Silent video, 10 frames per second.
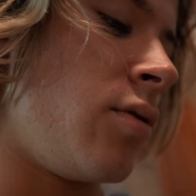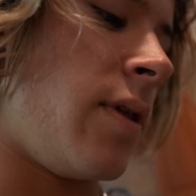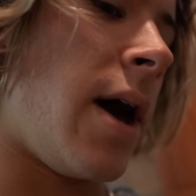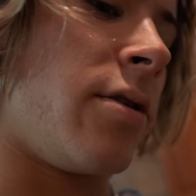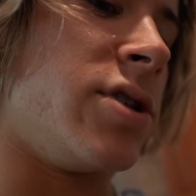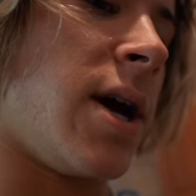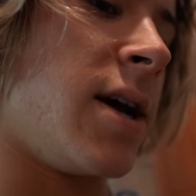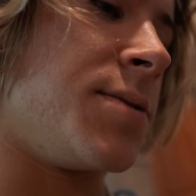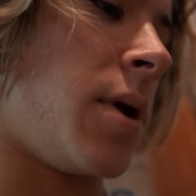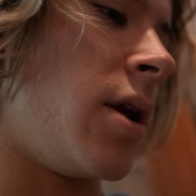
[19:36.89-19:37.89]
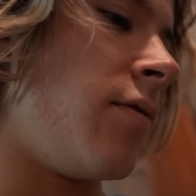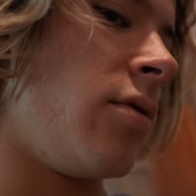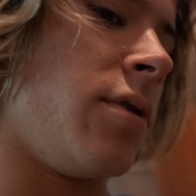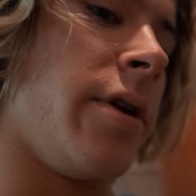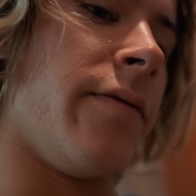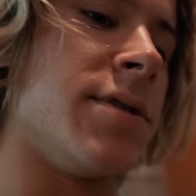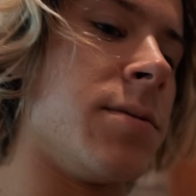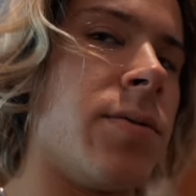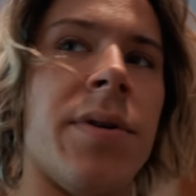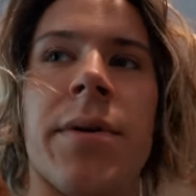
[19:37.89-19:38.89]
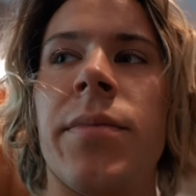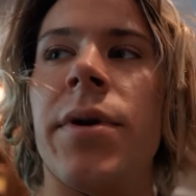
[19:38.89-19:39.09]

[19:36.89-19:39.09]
I do that or jasmine. I never know the difference between them,